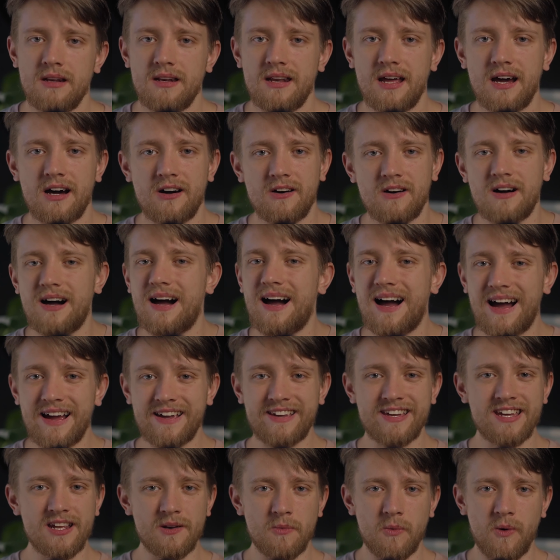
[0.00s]
Now, I
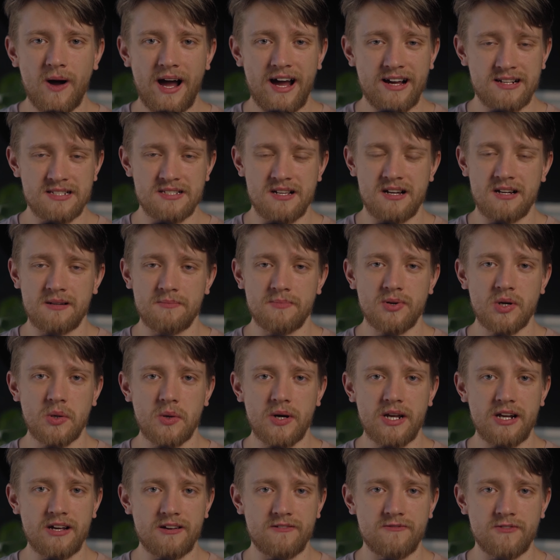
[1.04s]
could wax on
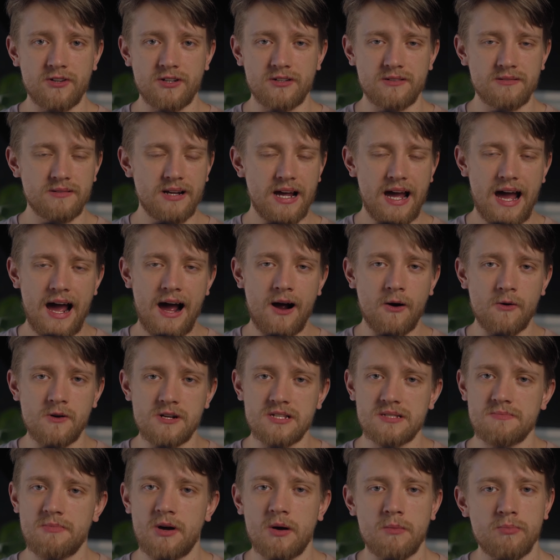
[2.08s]
poetic for
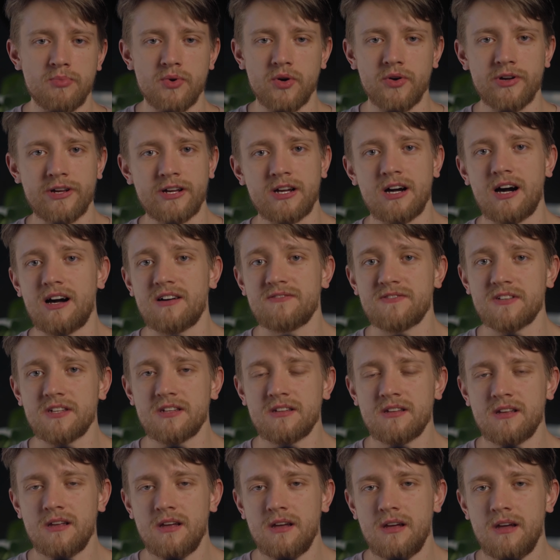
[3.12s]
hours about brewing coffee.
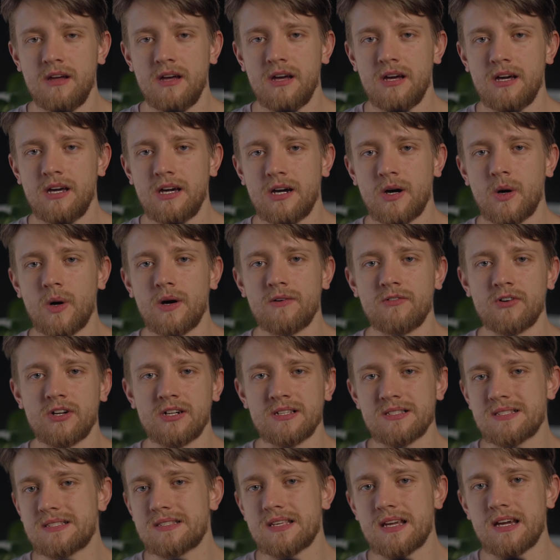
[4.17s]
However,
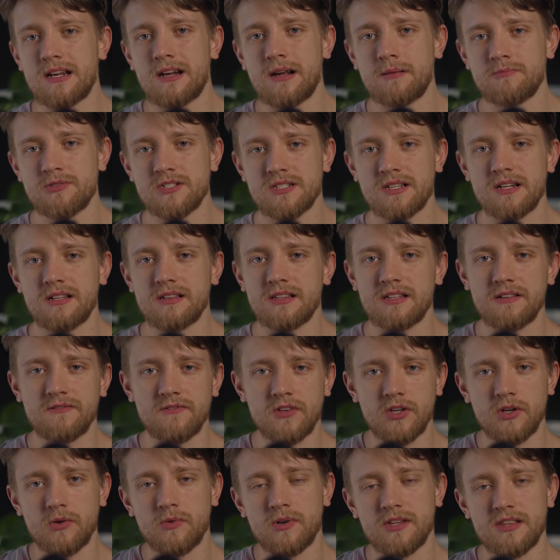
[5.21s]
instead, I'm just going to leave
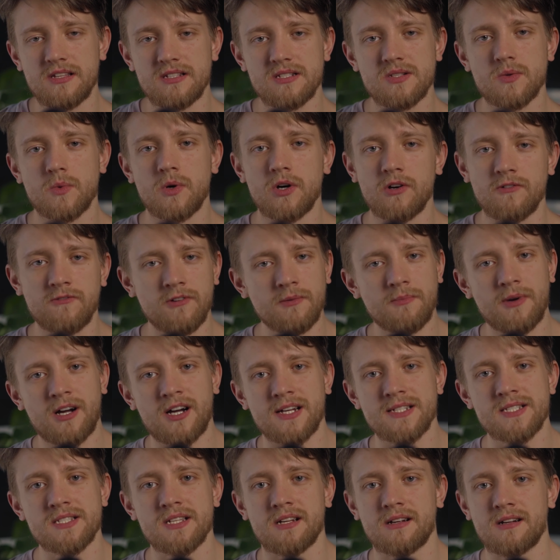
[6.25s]
you with this quote from
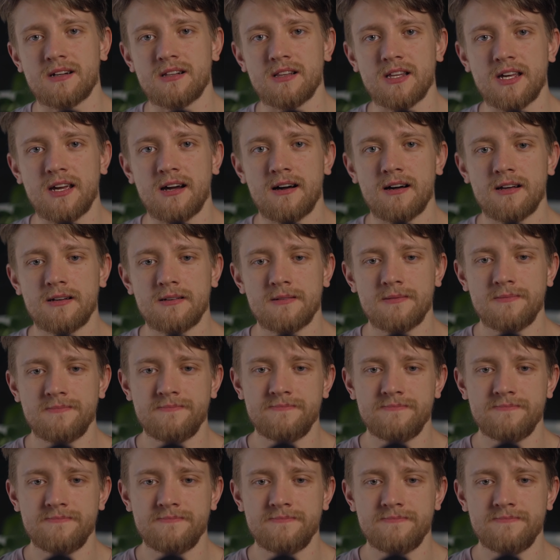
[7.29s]
Austin Kleon.